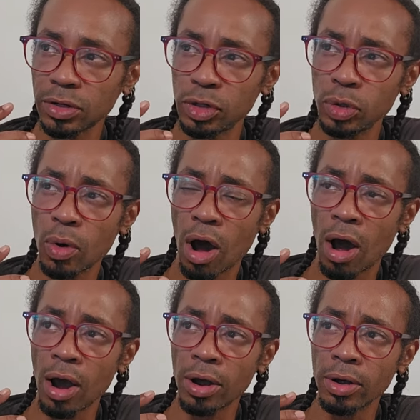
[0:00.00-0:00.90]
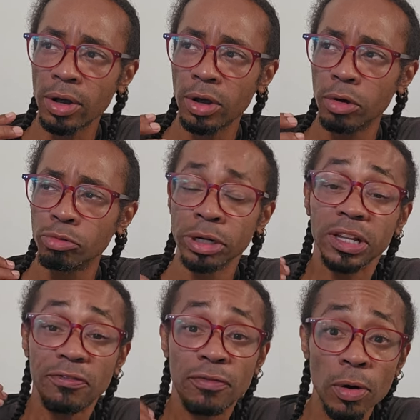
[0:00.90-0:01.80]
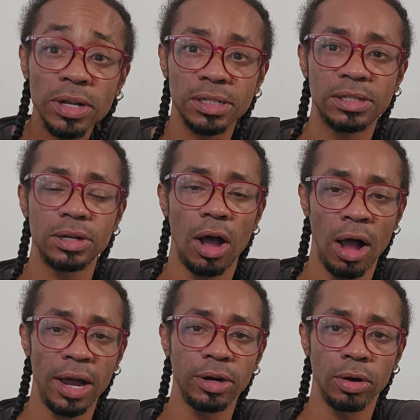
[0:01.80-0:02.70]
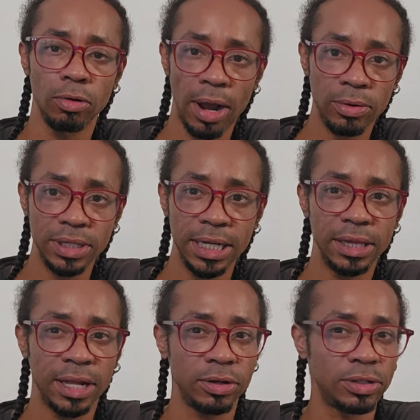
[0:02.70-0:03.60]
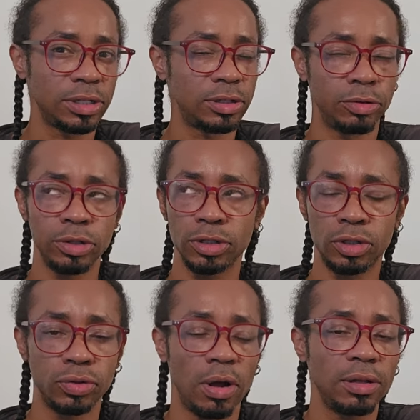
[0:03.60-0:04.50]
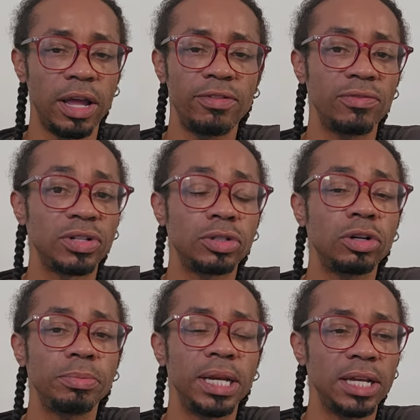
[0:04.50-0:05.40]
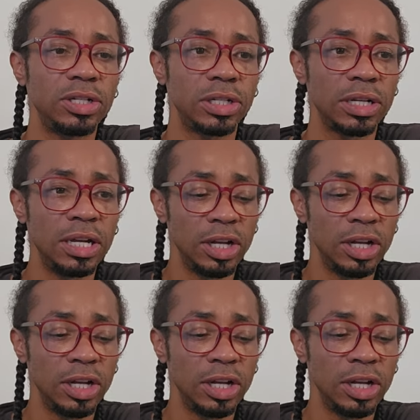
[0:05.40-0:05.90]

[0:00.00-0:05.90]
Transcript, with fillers: you are really focused on grounding it. Like there's a, there's a strong level of determination